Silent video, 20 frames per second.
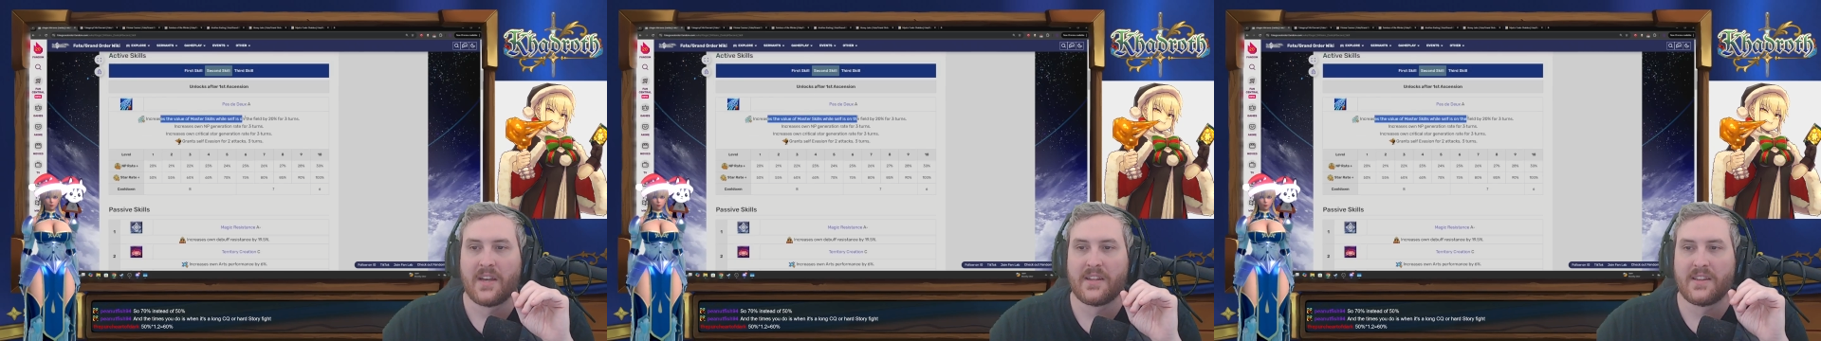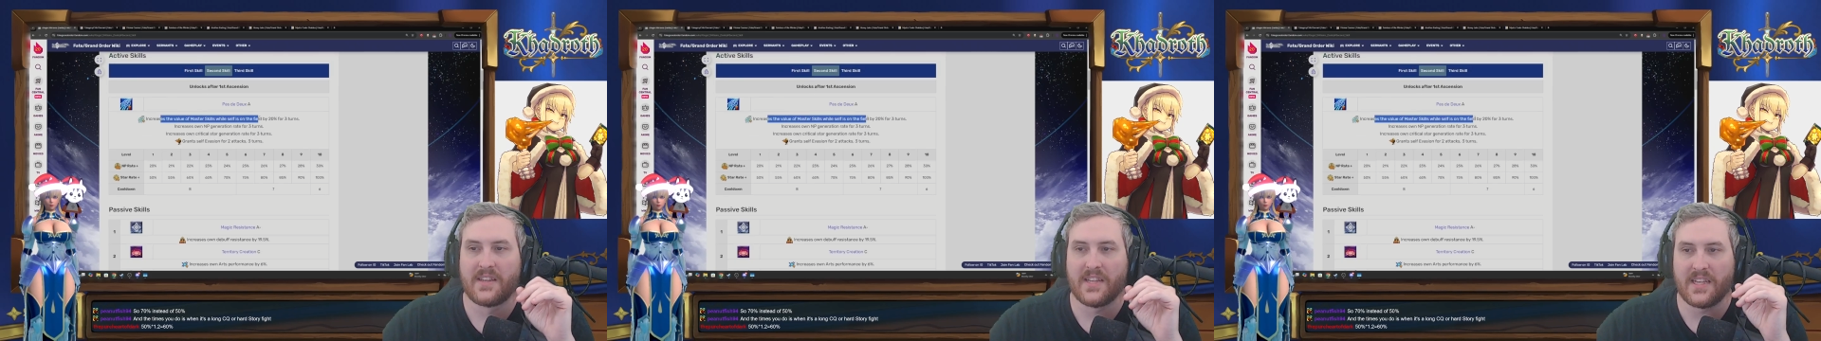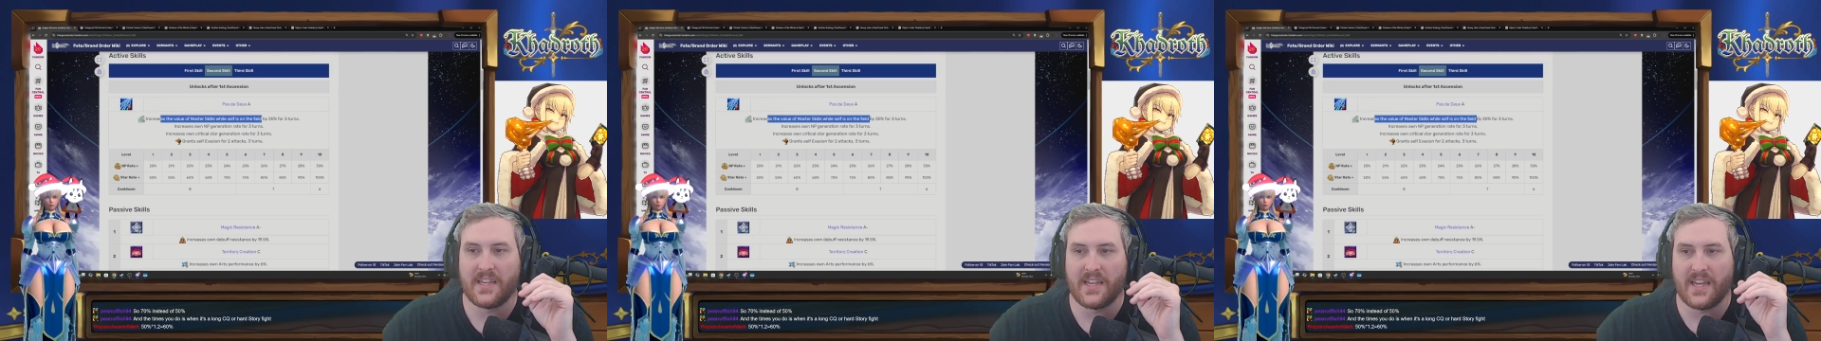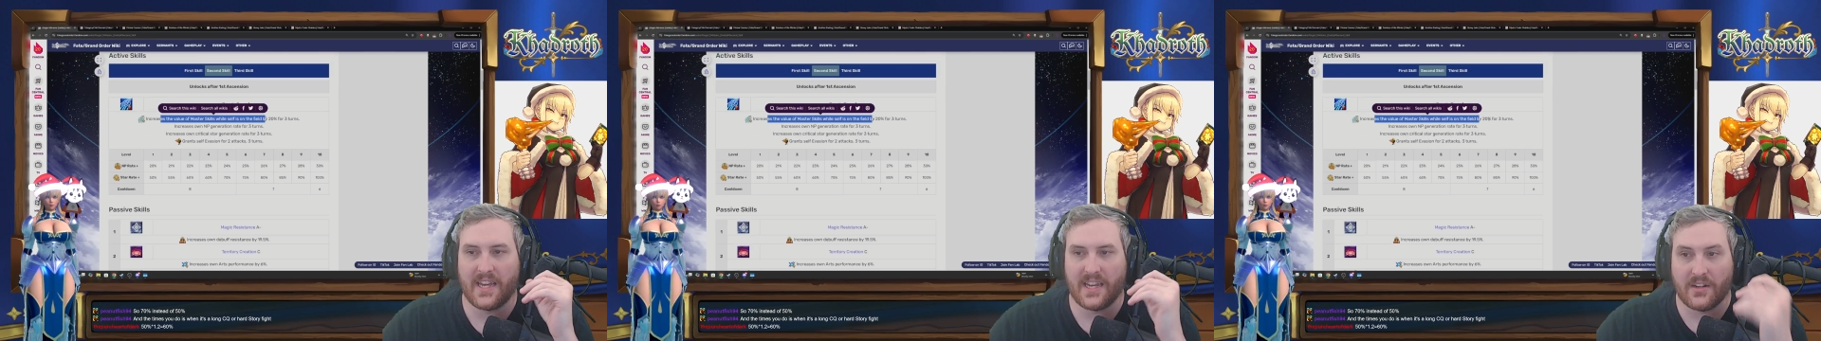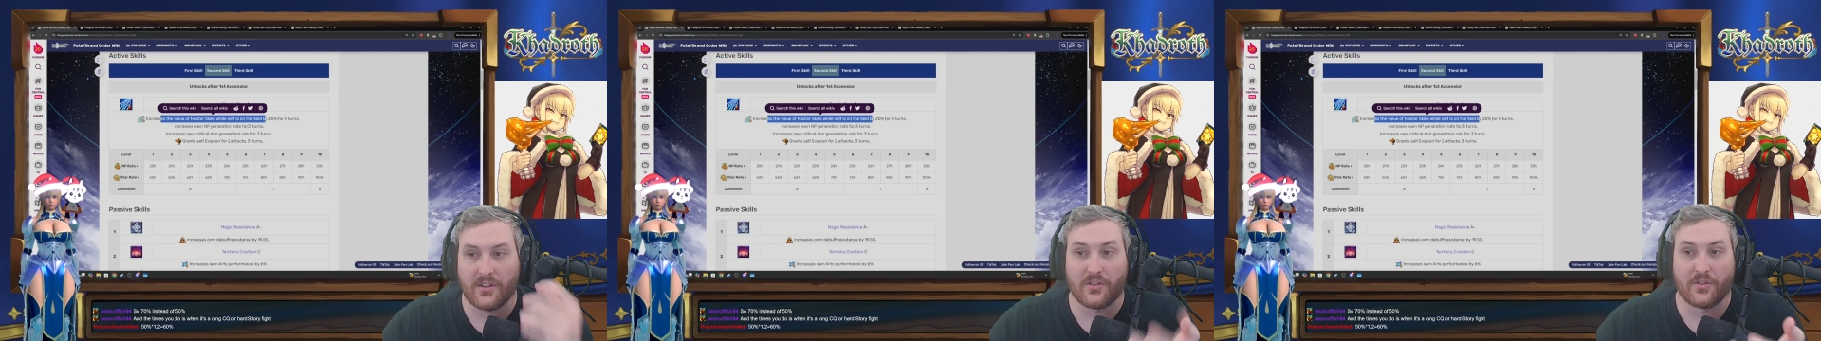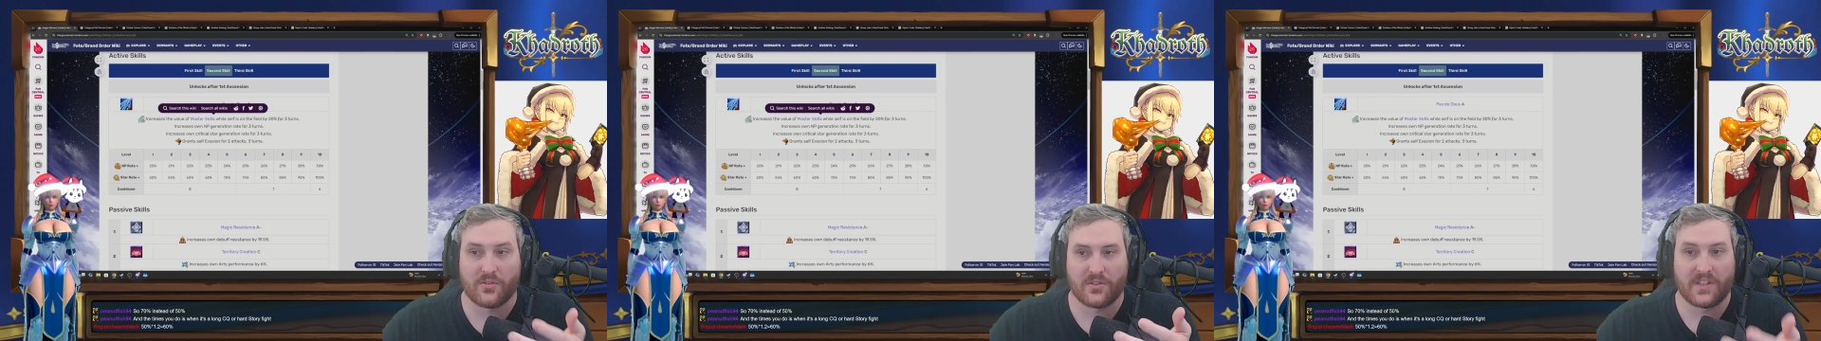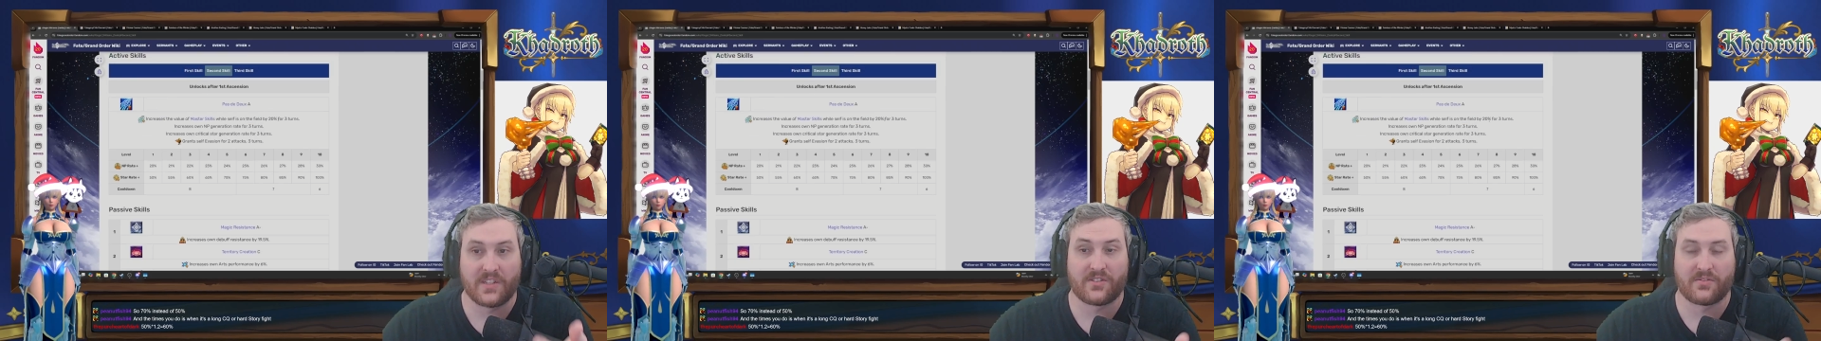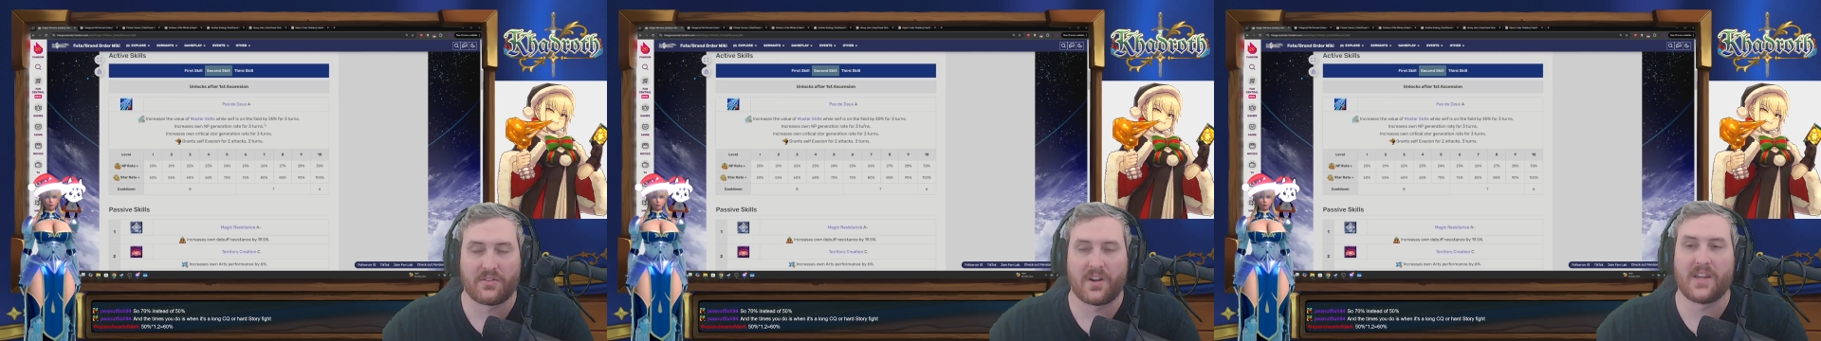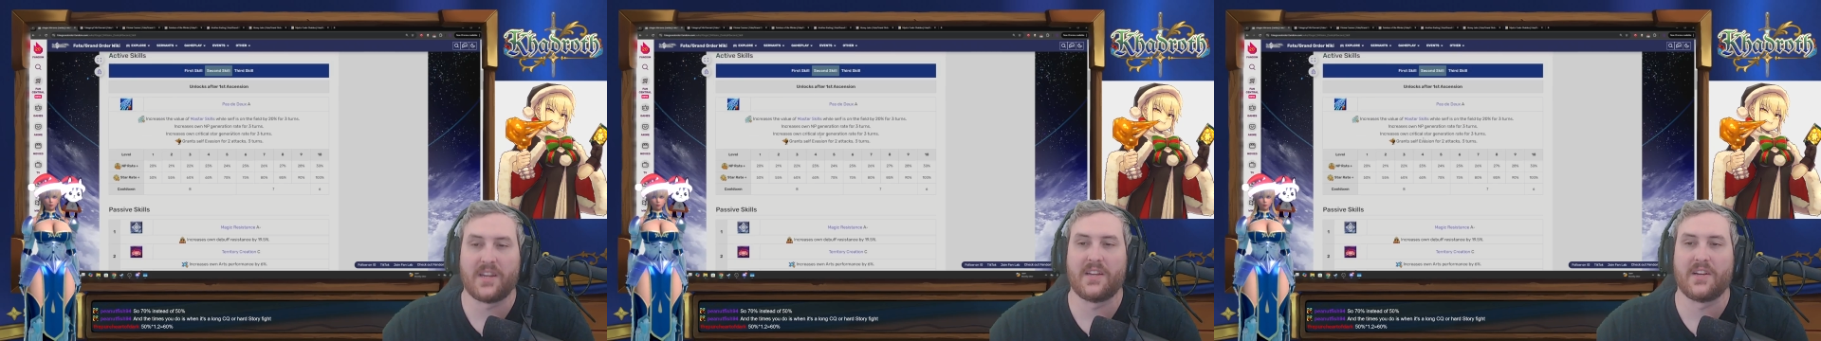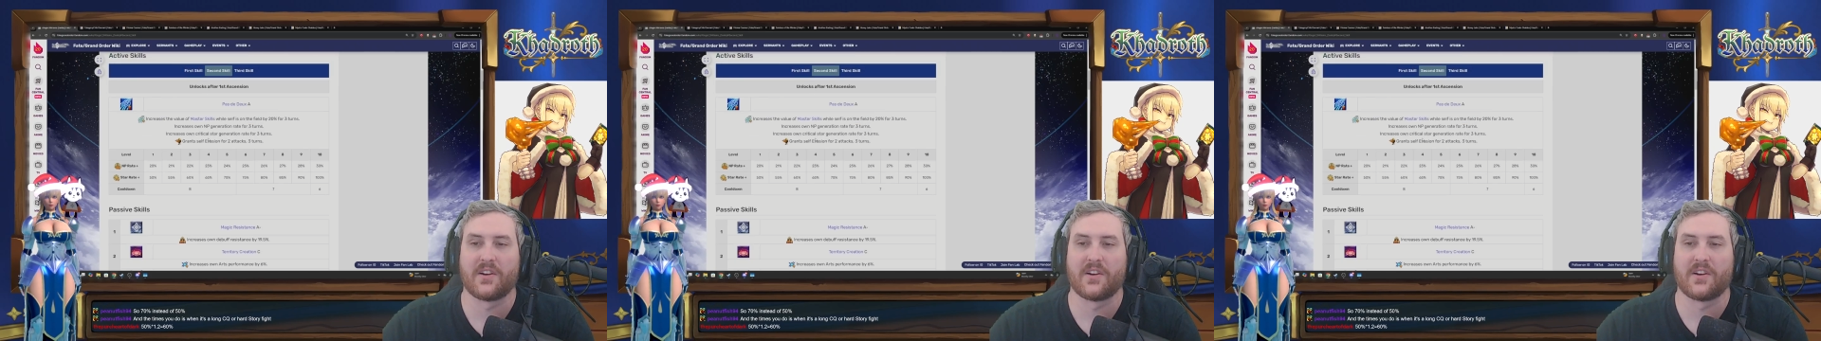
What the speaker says: the increase right